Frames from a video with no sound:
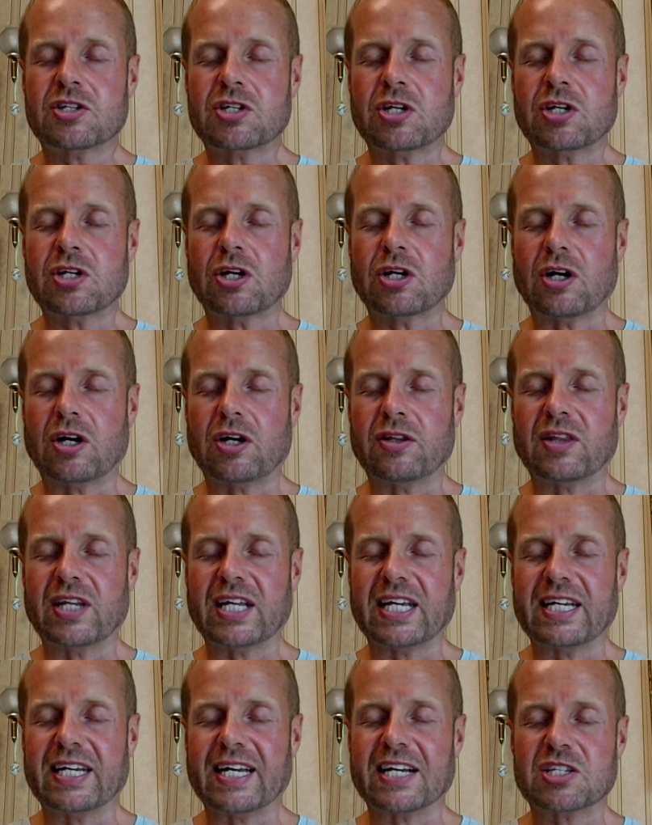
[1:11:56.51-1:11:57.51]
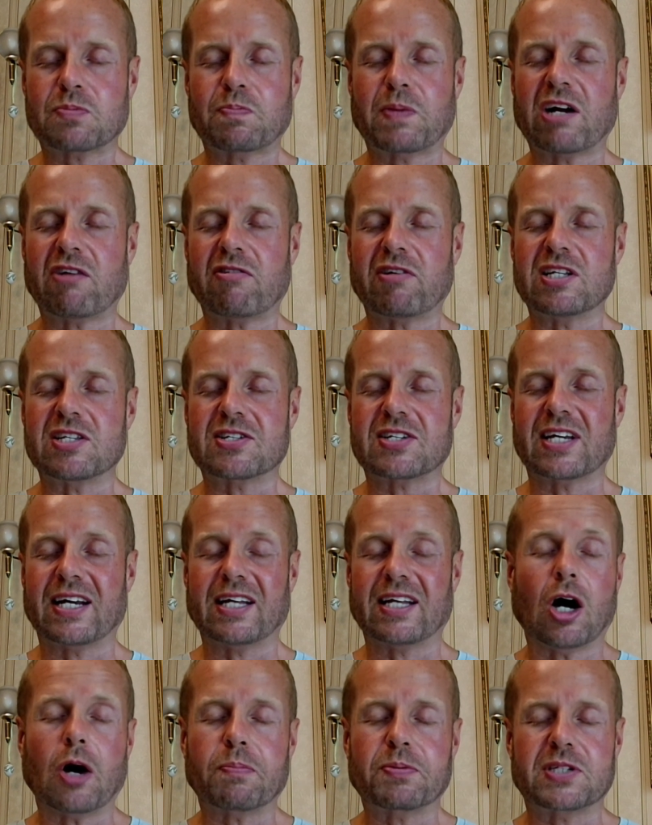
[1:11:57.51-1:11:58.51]
turn the experience
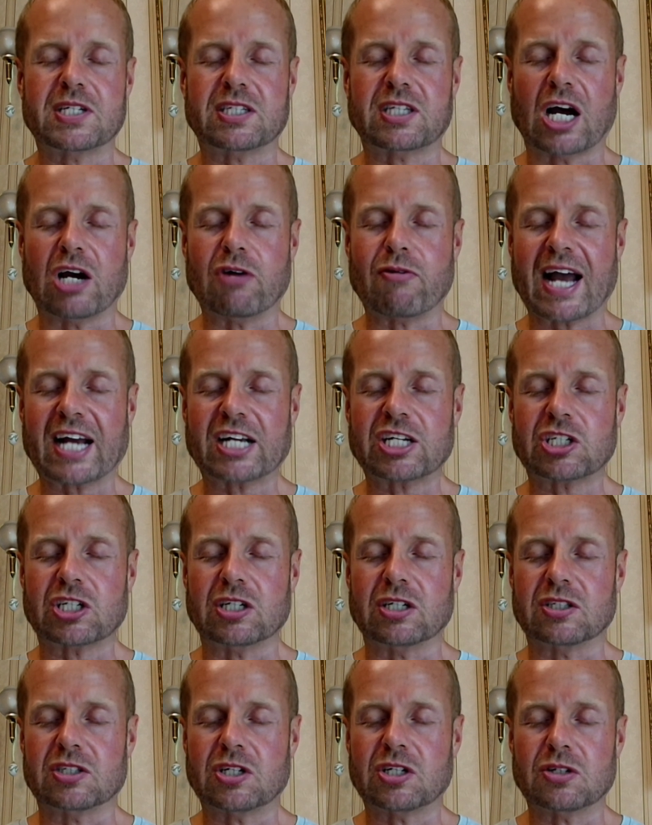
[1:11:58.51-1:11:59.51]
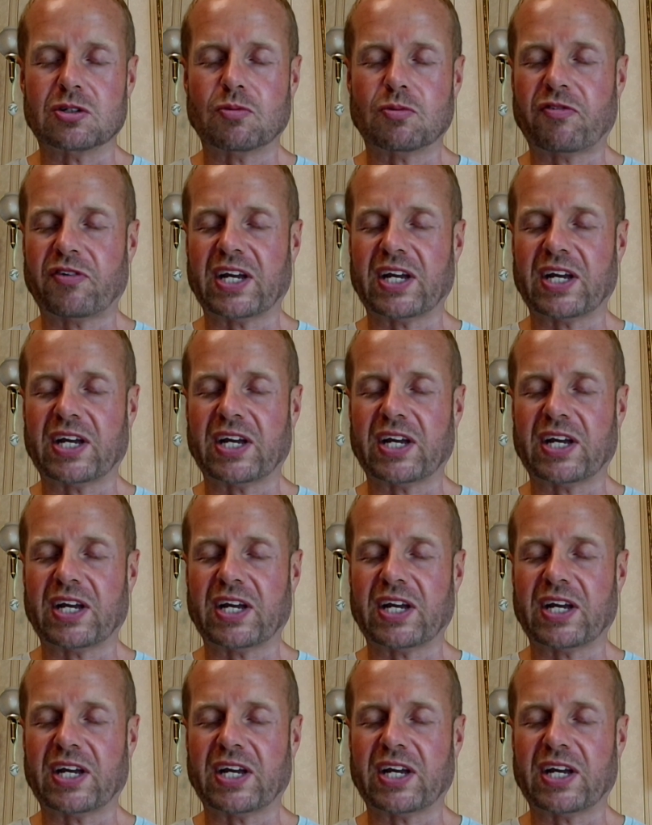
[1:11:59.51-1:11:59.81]
in the opposite direction, turn to